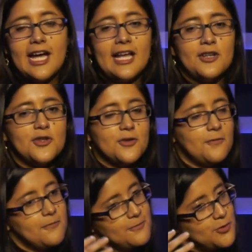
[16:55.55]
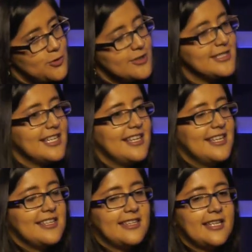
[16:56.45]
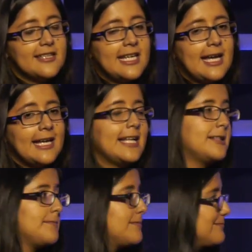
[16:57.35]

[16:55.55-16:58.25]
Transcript: a lot of tools that can help